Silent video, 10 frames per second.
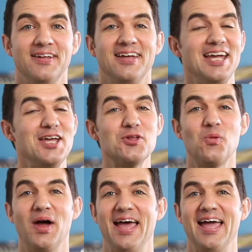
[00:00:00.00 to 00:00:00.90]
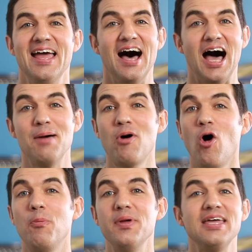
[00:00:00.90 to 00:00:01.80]
Either way, I'm
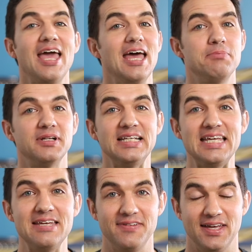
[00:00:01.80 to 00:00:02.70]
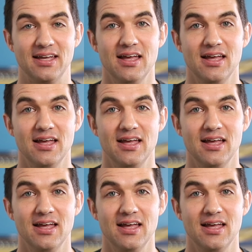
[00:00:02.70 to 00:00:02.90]
hoping and believing